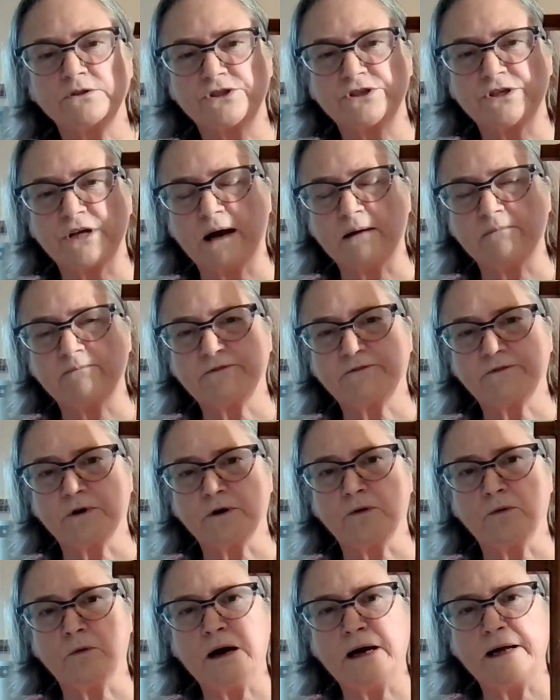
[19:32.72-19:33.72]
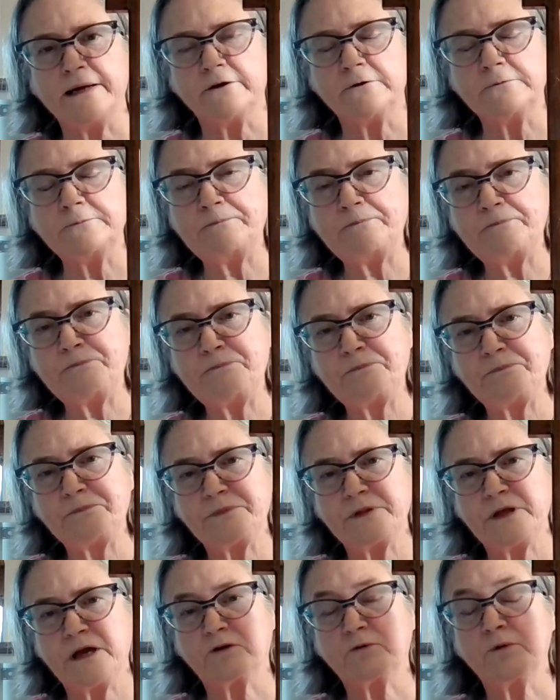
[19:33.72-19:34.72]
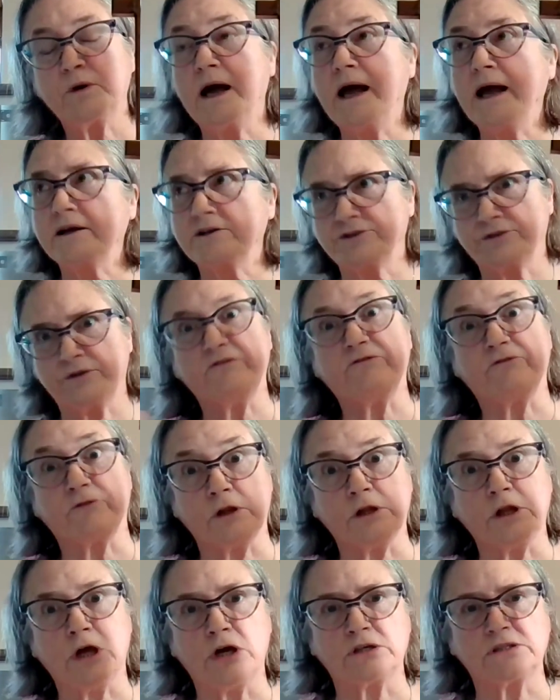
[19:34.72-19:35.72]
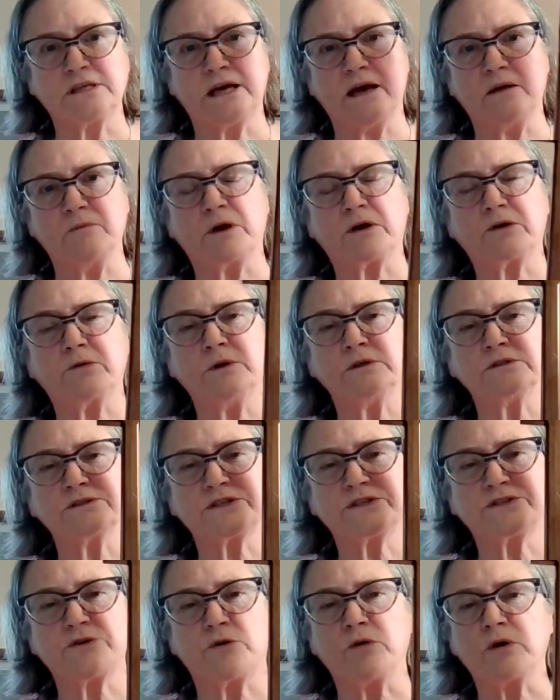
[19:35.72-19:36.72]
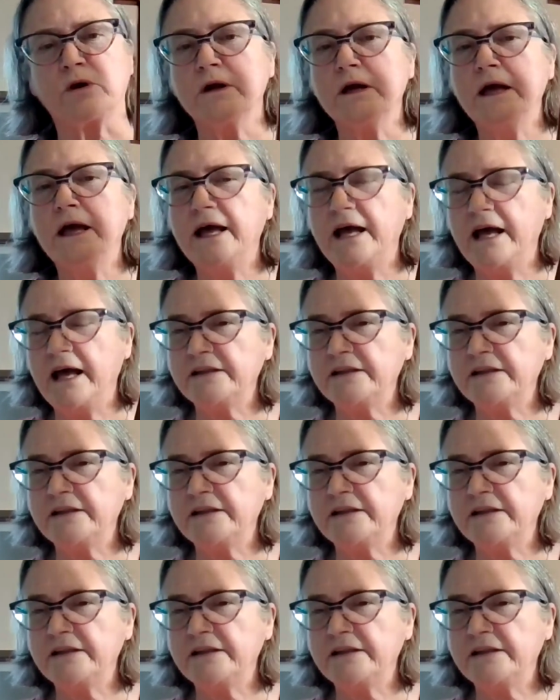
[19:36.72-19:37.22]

quilt shop for a while. Actually, for a long time, a quilt store,